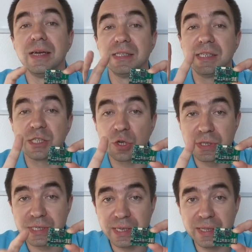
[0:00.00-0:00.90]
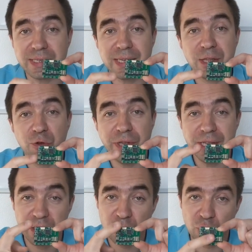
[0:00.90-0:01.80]
The third thing that you
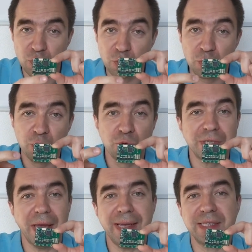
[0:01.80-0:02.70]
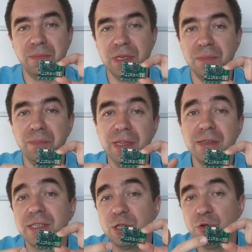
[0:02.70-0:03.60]
need to do the assembly,
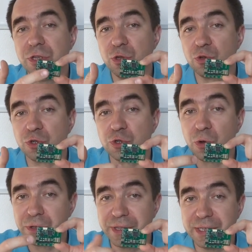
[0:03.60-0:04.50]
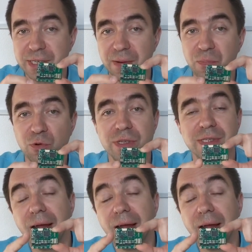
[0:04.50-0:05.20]
meaning that you need to solder these components.